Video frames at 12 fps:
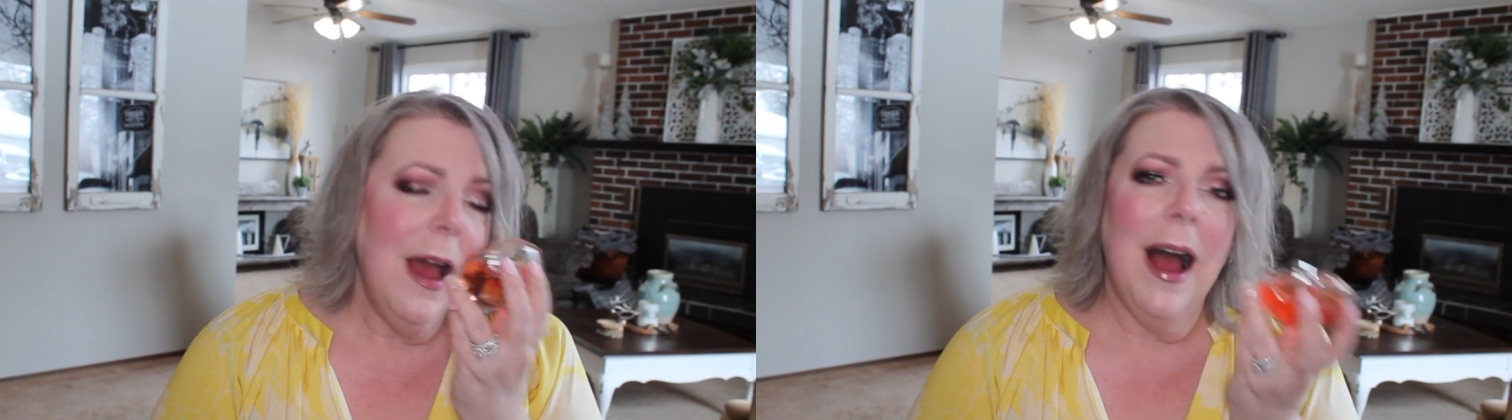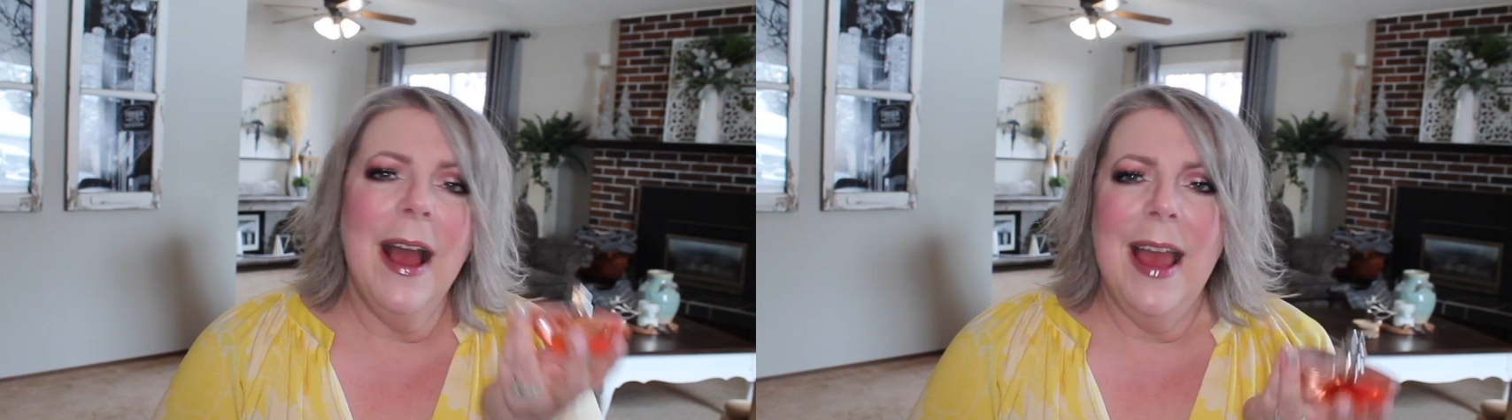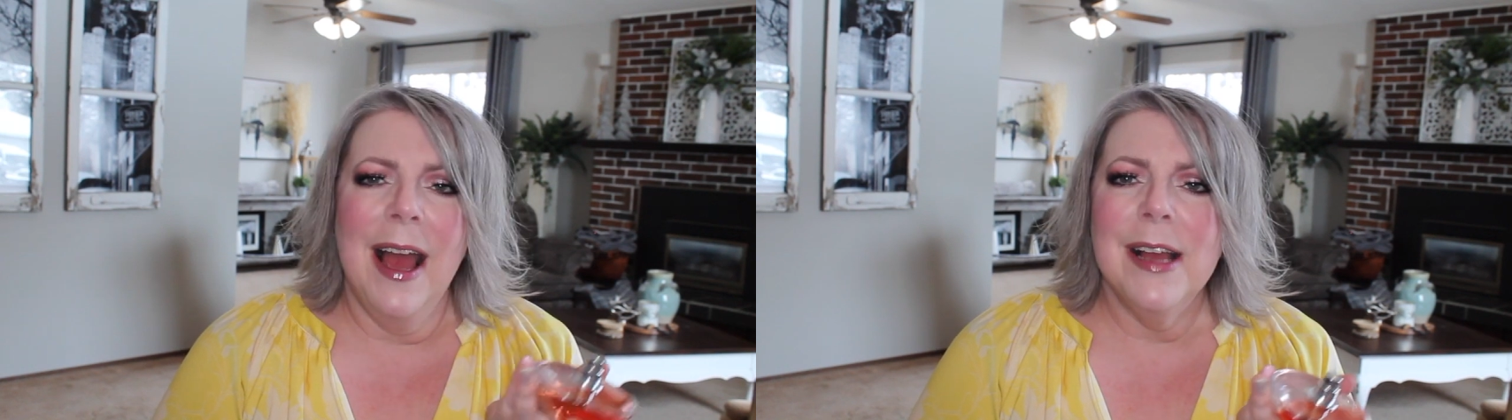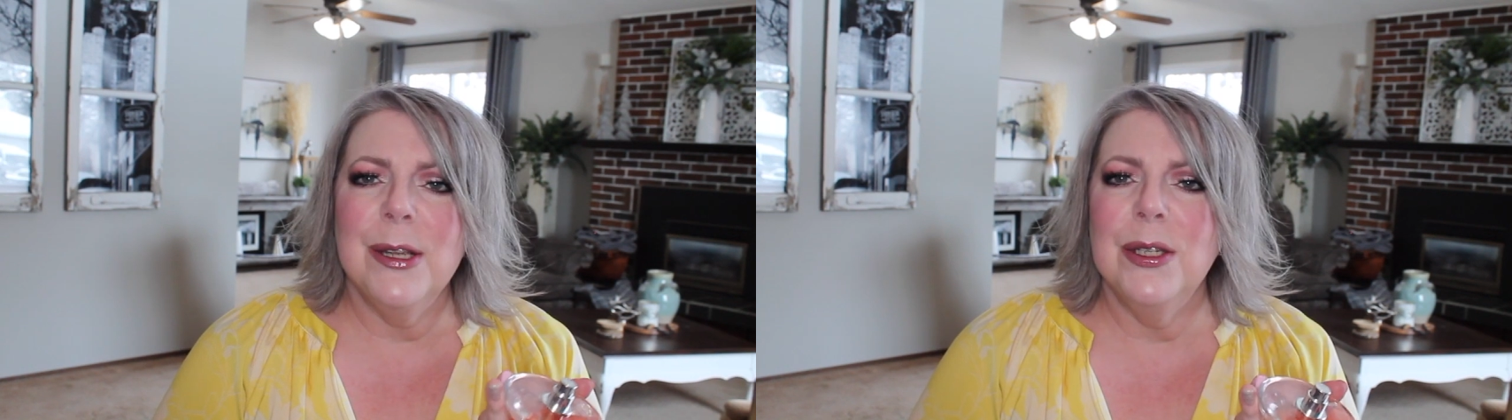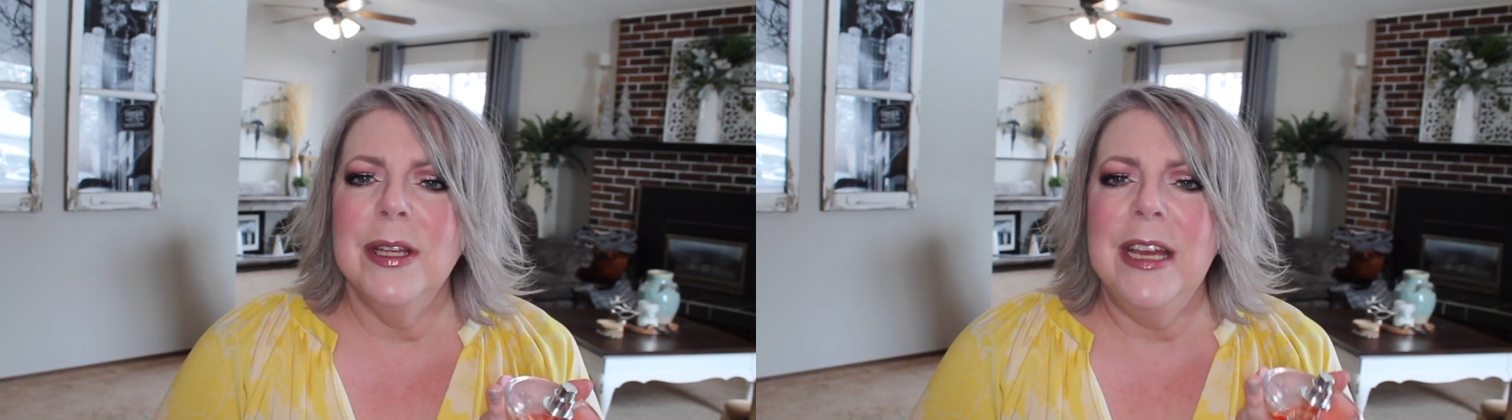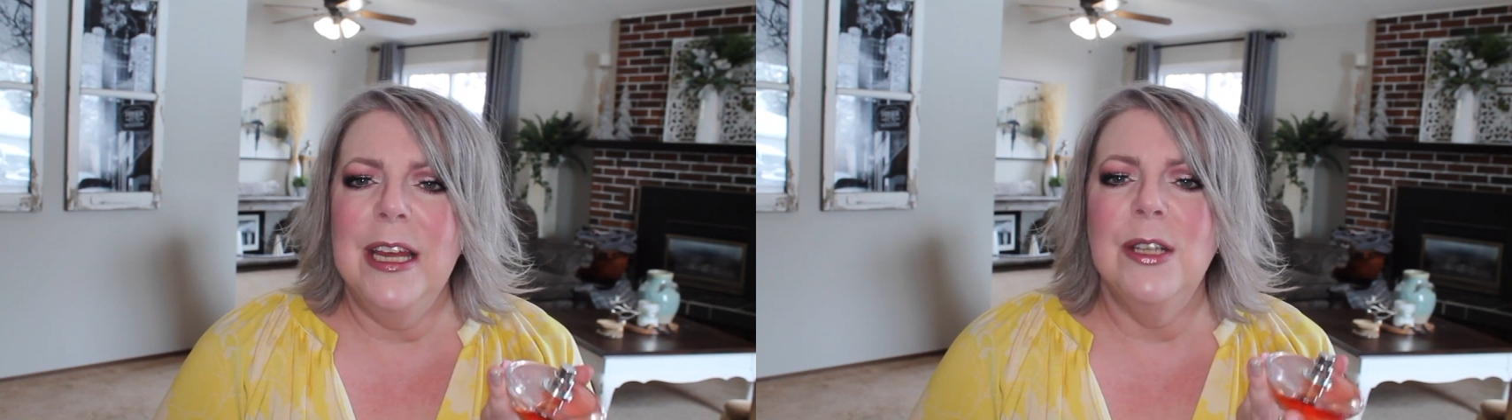I
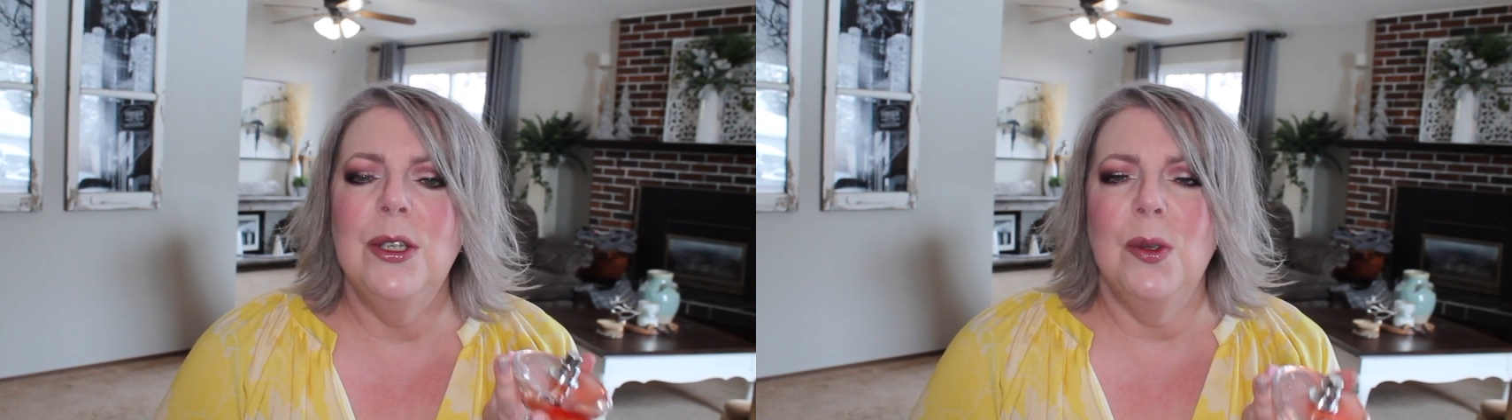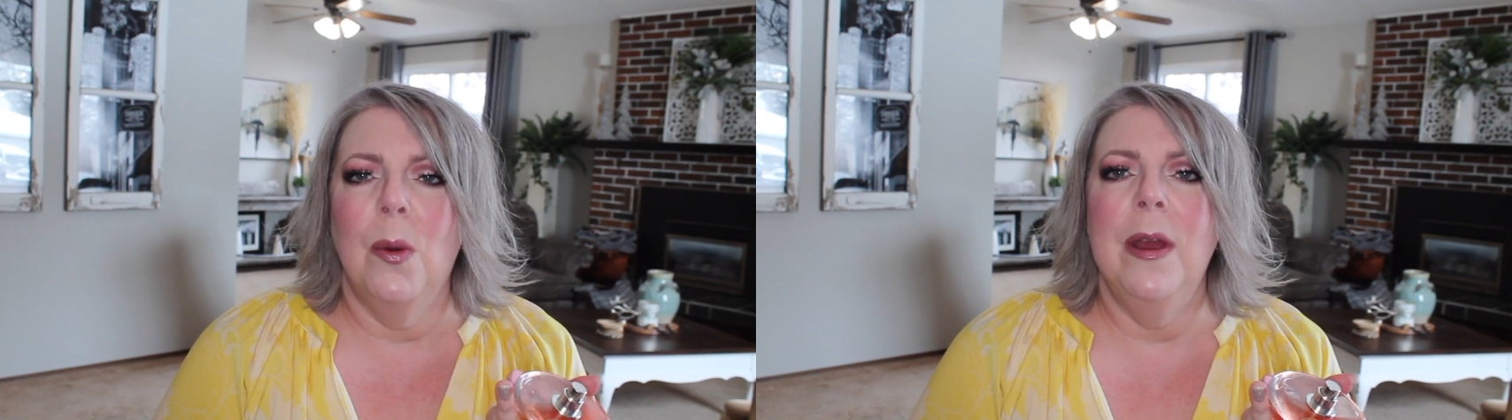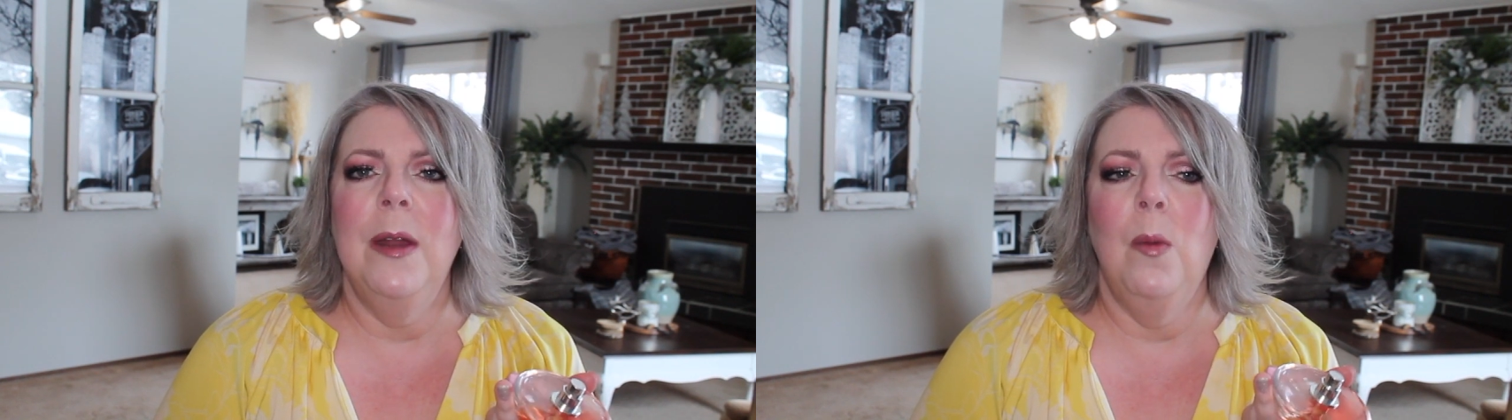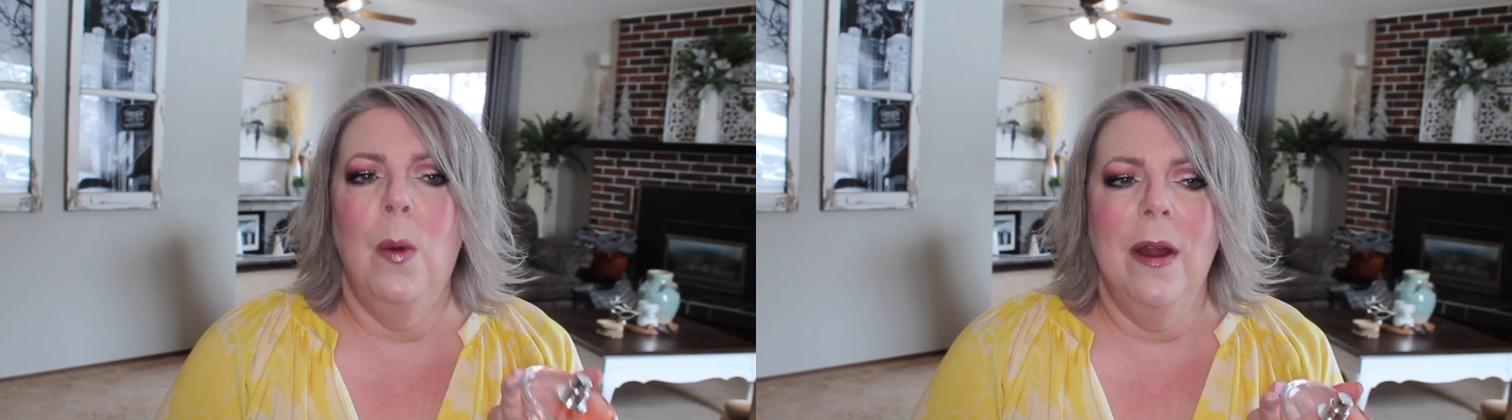actually enjoyed